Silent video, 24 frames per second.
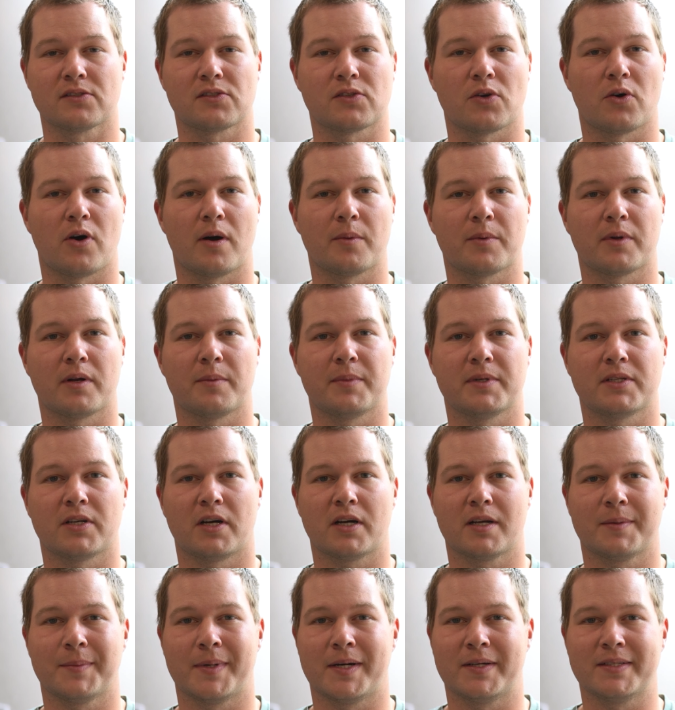So I'm going to be
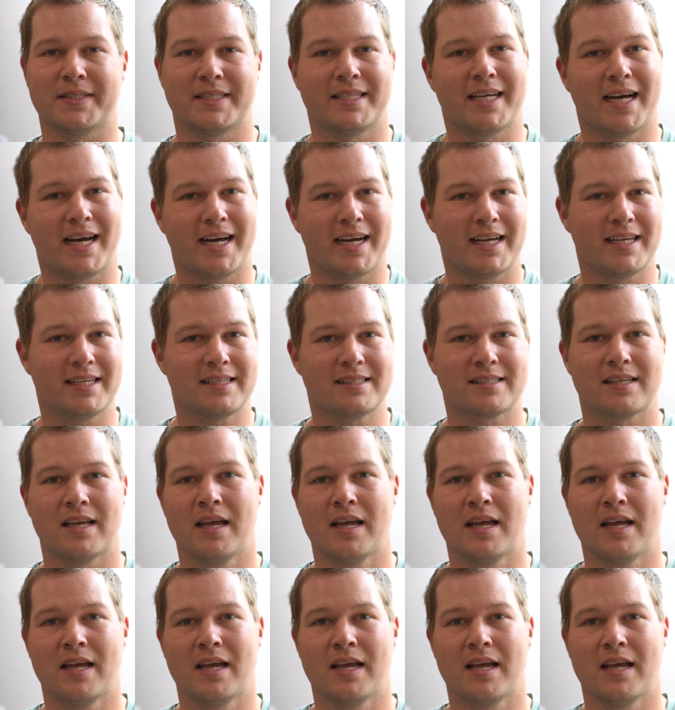talking about dyes,